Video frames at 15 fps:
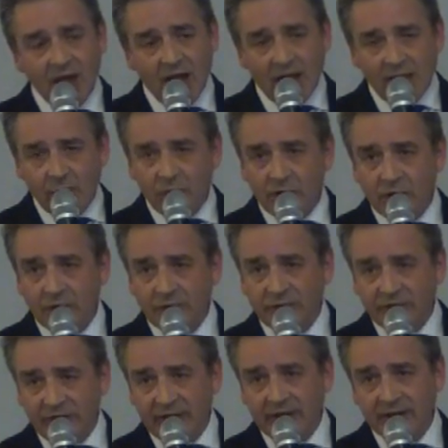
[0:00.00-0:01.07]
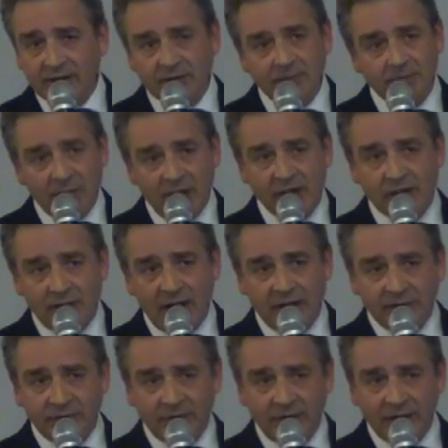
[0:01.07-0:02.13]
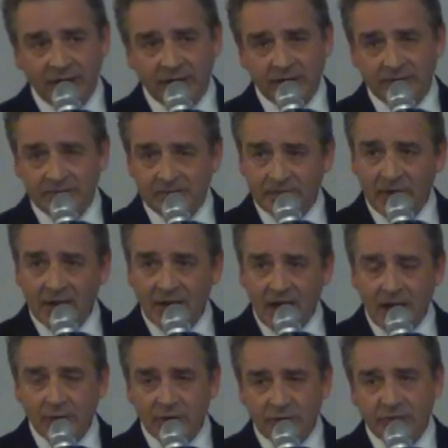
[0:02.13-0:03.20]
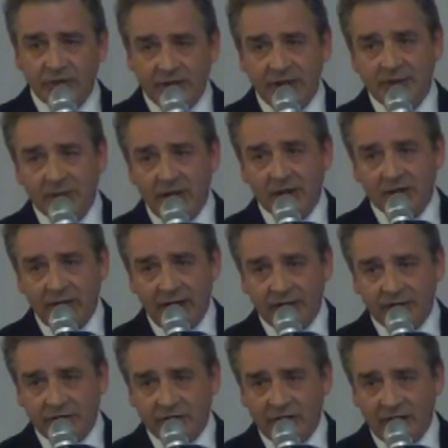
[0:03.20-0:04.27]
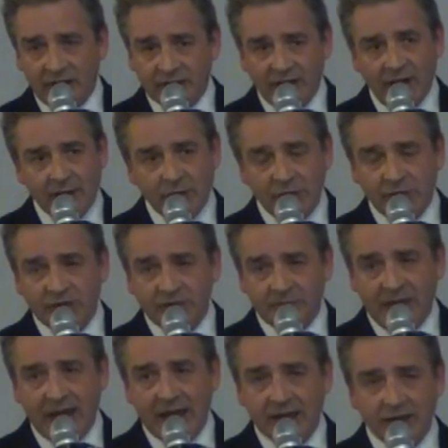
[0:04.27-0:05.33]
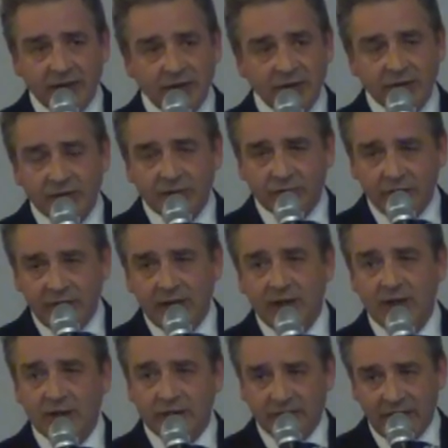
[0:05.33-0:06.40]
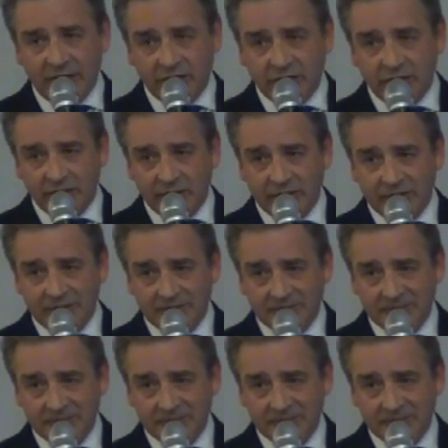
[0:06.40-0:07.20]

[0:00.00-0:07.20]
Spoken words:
I will have seen my grandfather, I will have seen my grandchild, I will have spanned 3 centuries.